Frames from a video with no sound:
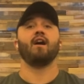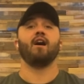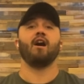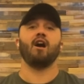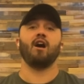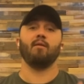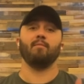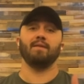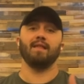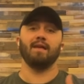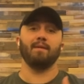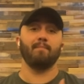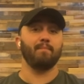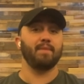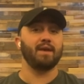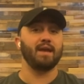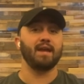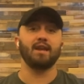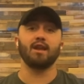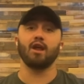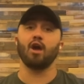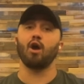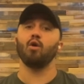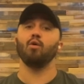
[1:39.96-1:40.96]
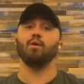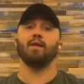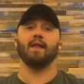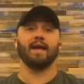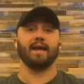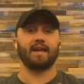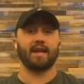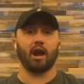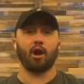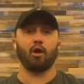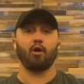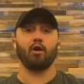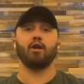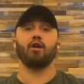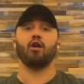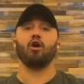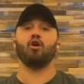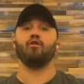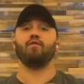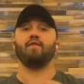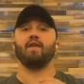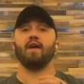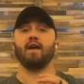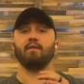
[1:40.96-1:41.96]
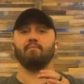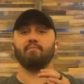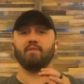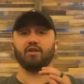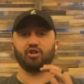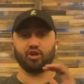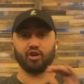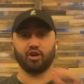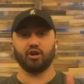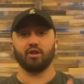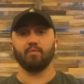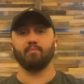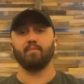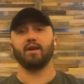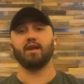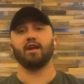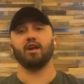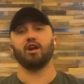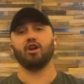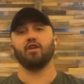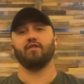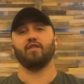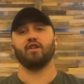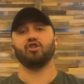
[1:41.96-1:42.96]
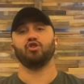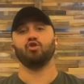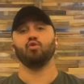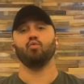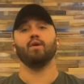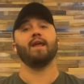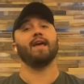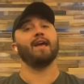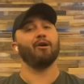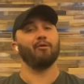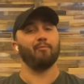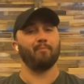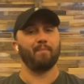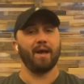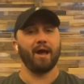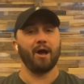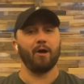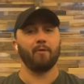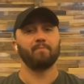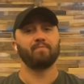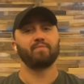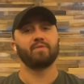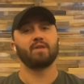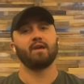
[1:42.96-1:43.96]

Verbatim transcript: um, let me know, let Kara know that, that you're going to be here and that you want to help out.